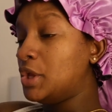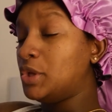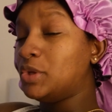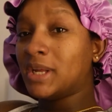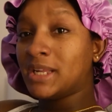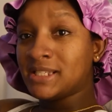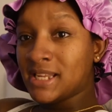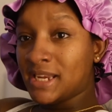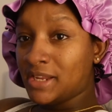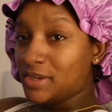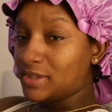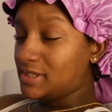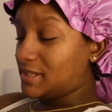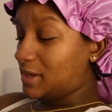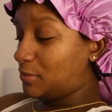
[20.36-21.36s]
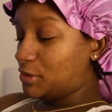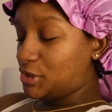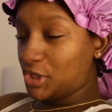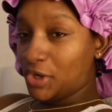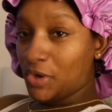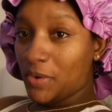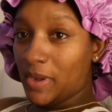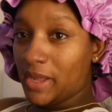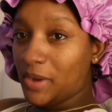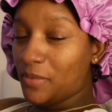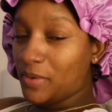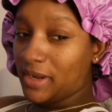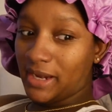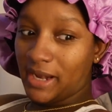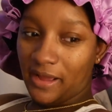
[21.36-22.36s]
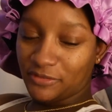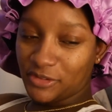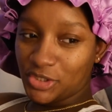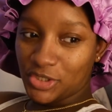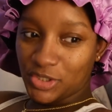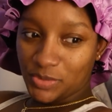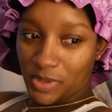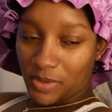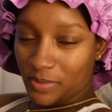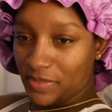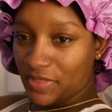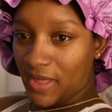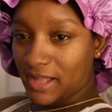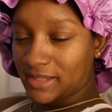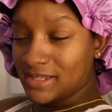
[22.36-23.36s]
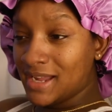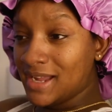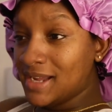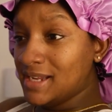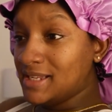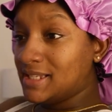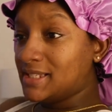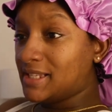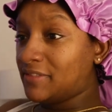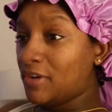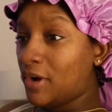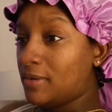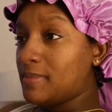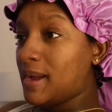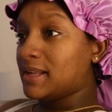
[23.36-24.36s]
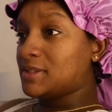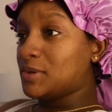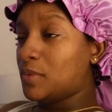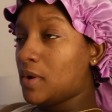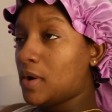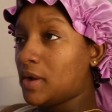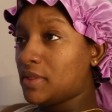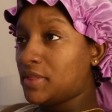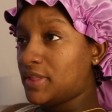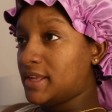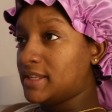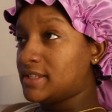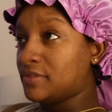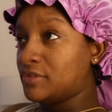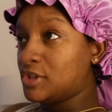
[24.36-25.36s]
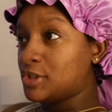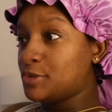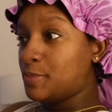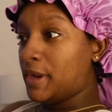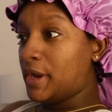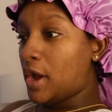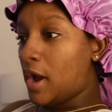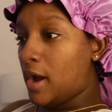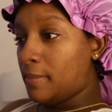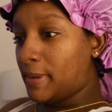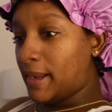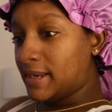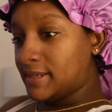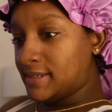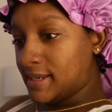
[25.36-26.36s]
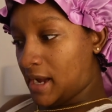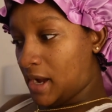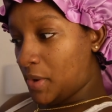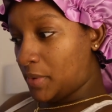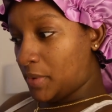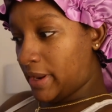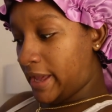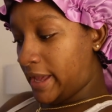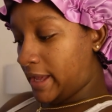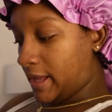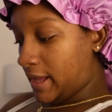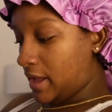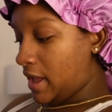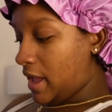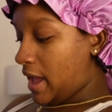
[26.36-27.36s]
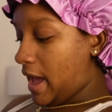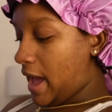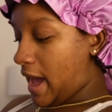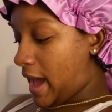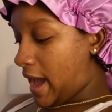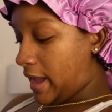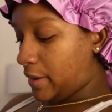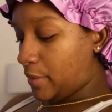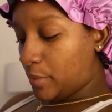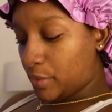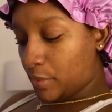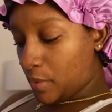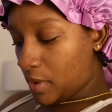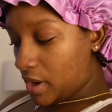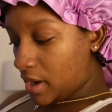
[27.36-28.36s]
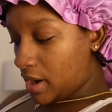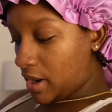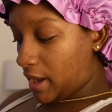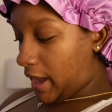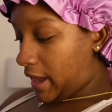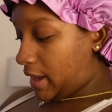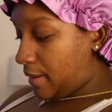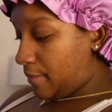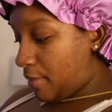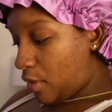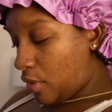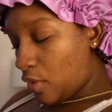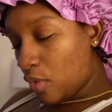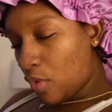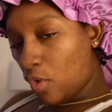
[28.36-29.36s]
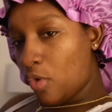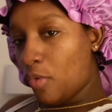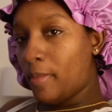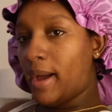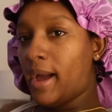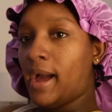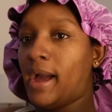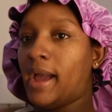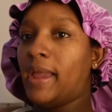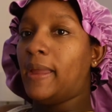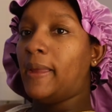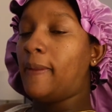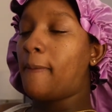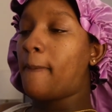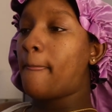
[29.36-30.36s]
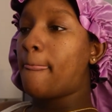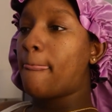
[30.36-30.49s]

You guys can hear the sound machine going and we're gonna have to just work with that. Since I've gone back to work, things have just been up and down. Like, I go to work, I come home, I